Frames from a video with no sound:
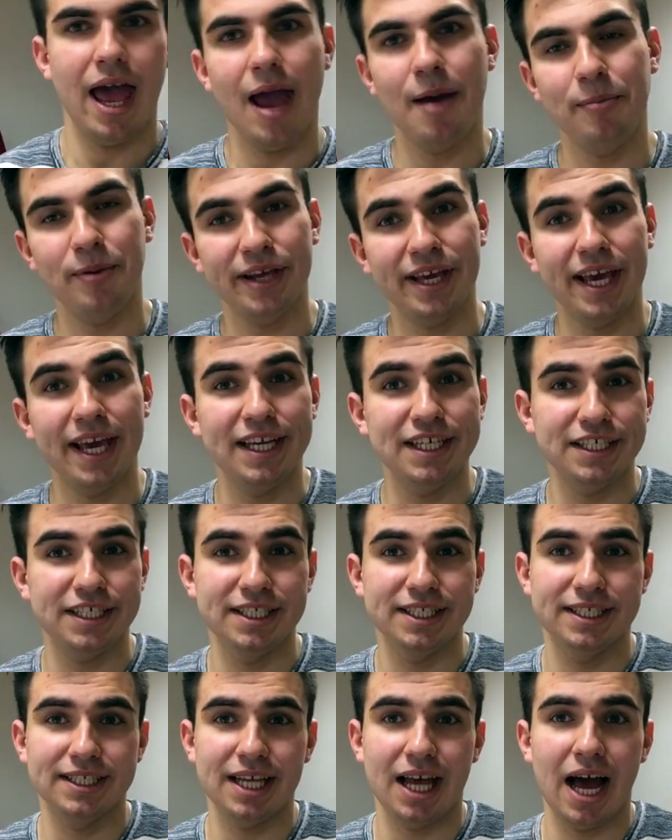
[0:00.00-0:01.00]

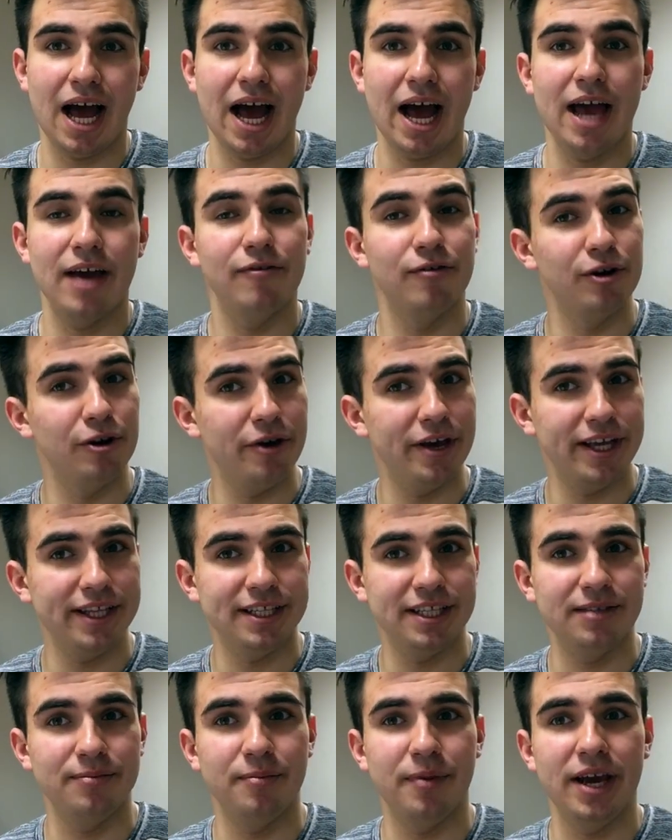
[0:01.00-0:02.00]
Applications are
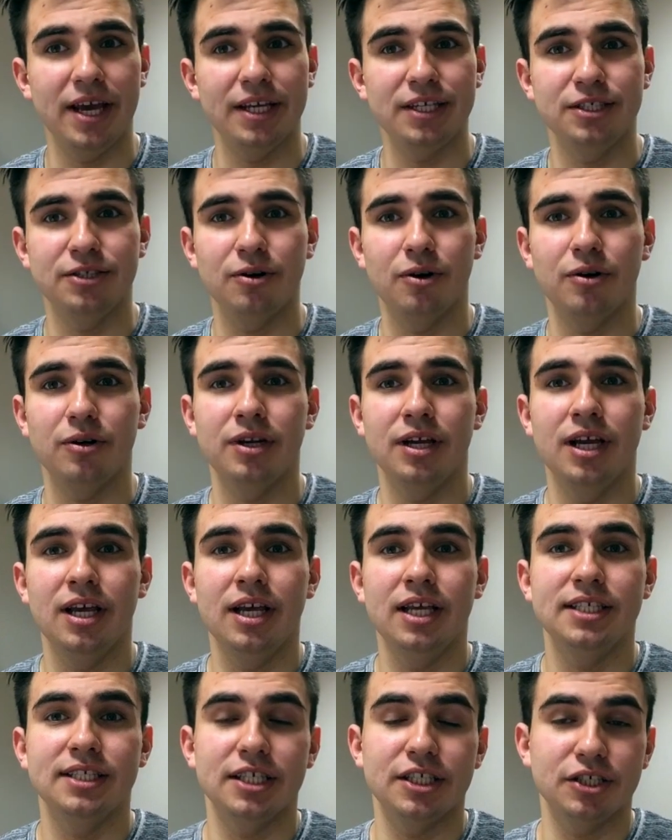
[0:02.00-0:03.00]
evaluated based on
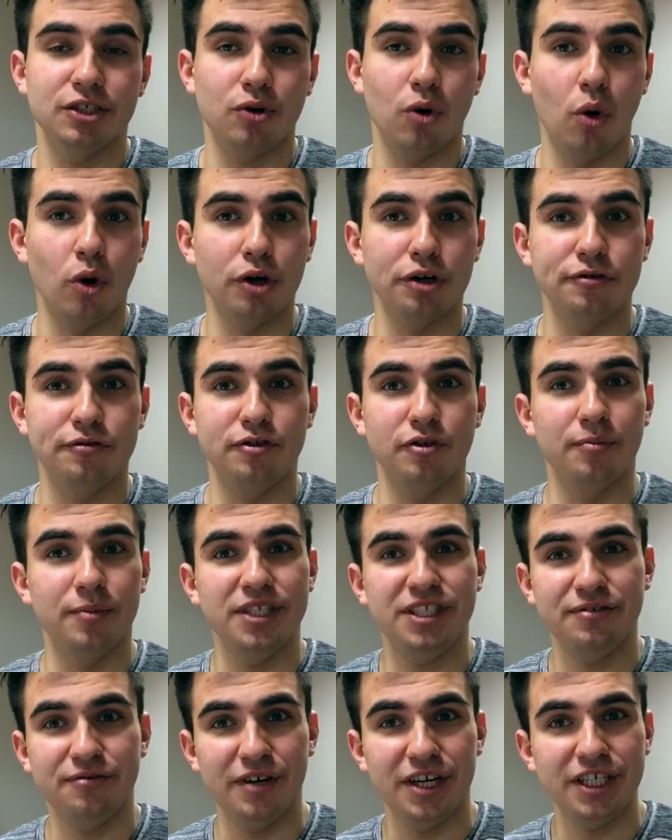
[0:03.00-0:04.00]
the score of your
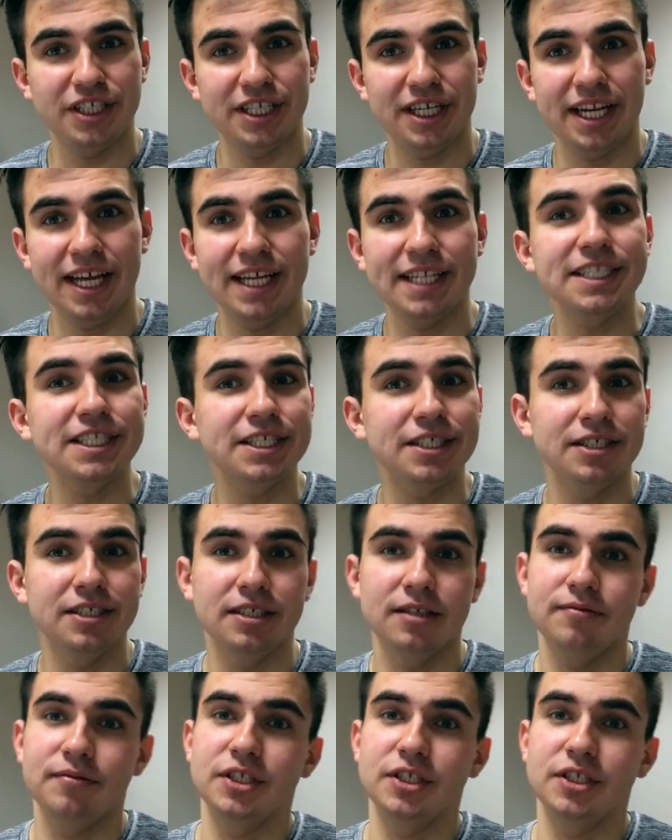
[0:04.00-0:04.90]
motivation letter,